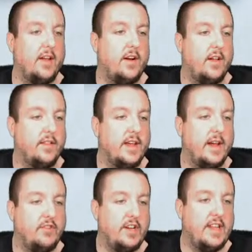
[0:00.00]
it all the time.
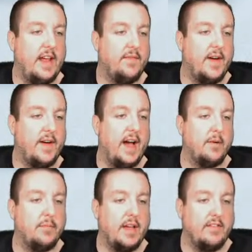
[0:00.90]
GTA 5 on
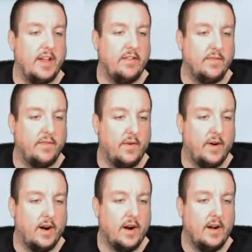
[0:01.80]
PlayStation
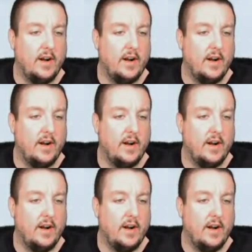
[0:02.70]
4.